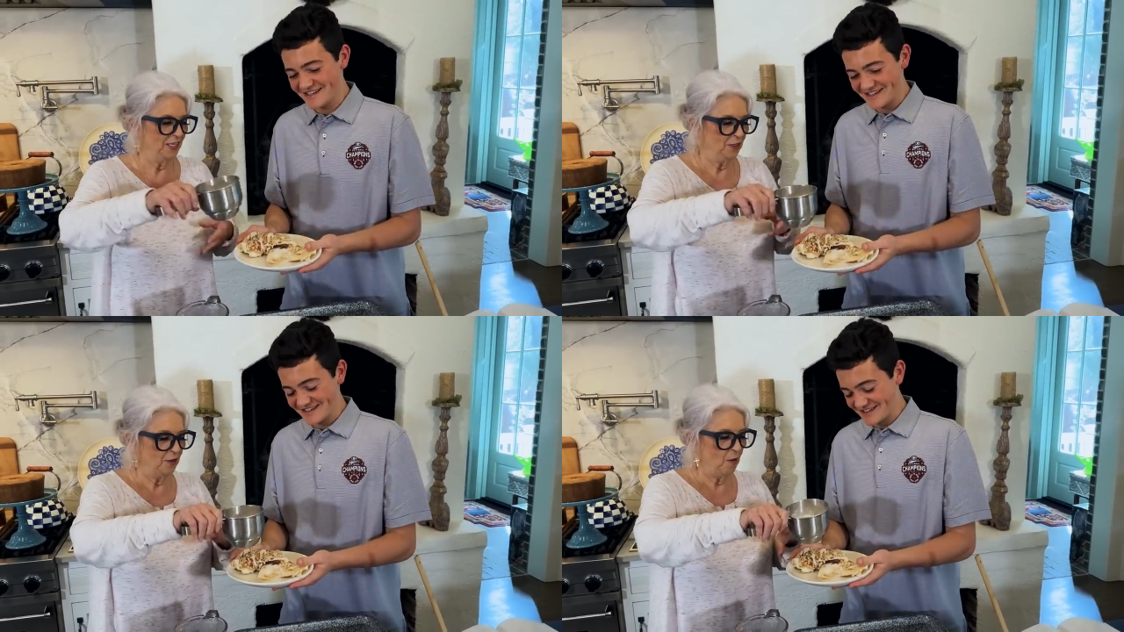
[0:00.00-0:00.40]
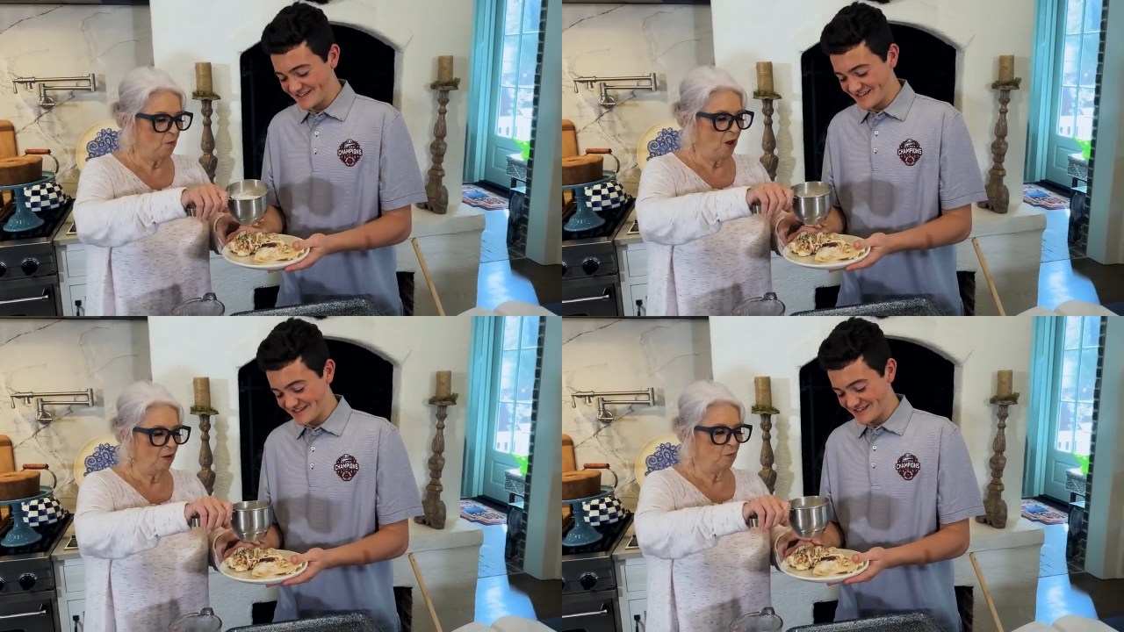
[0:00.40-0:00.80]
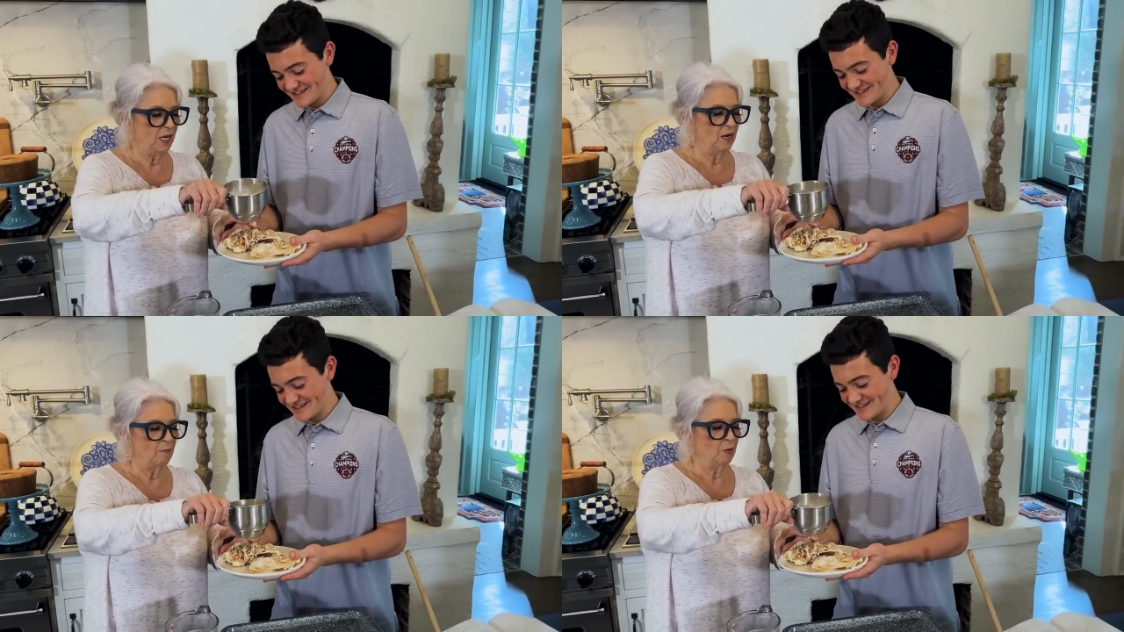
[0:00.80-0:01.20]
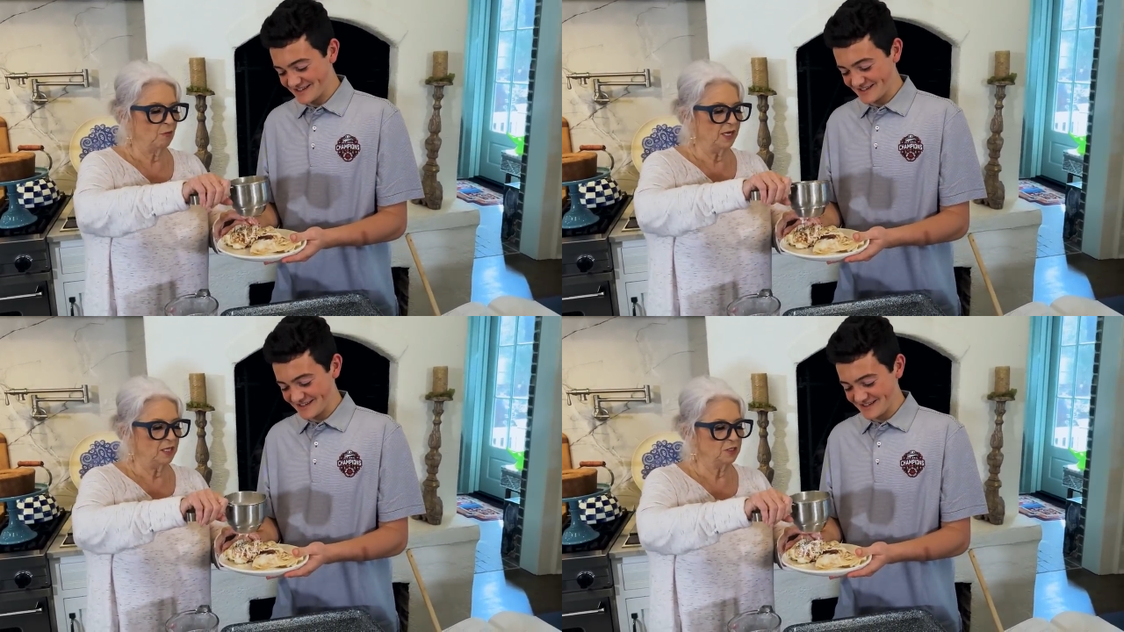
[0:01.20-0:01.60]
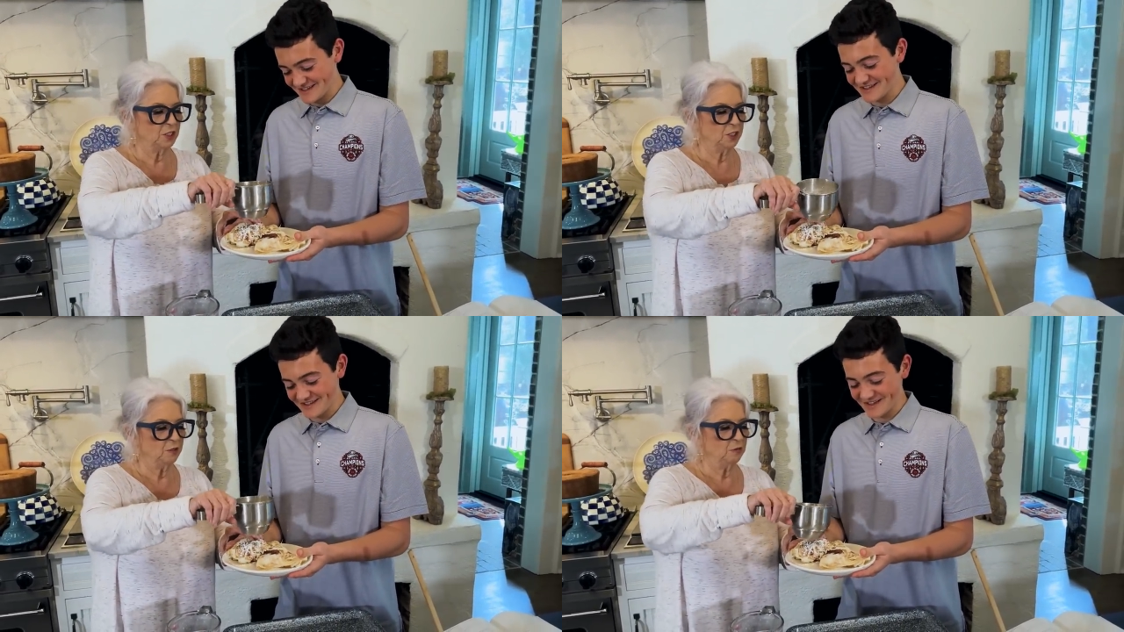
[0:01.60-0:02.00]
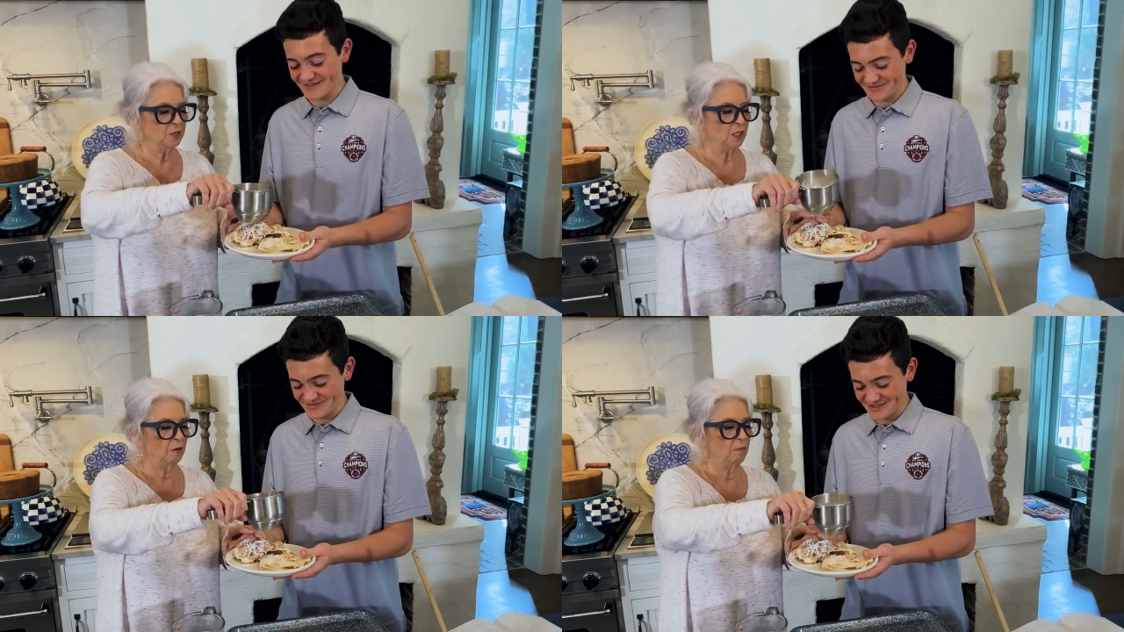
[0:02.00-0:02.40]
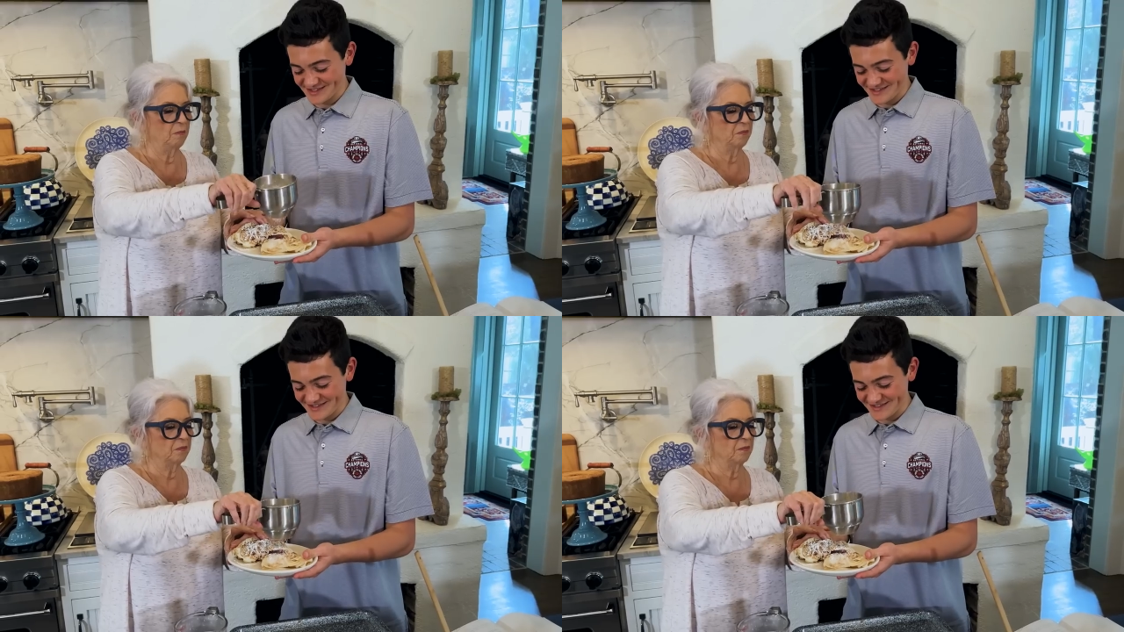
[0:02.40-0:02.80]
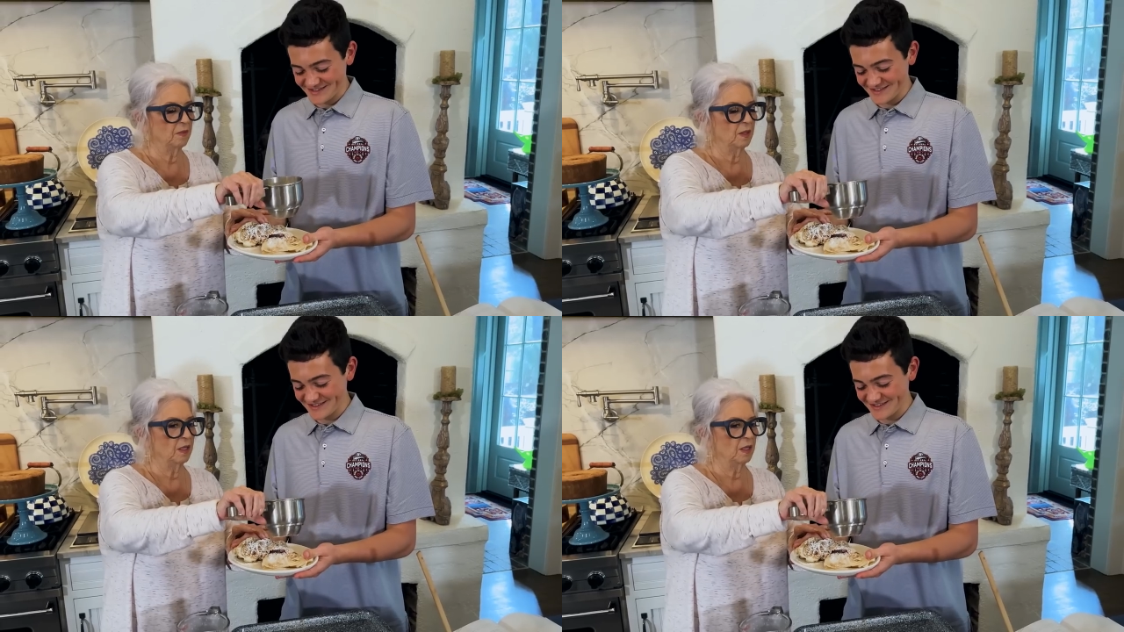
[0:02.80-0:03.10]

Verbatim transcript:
Speaker 1: and you know what? We love burritos too. So.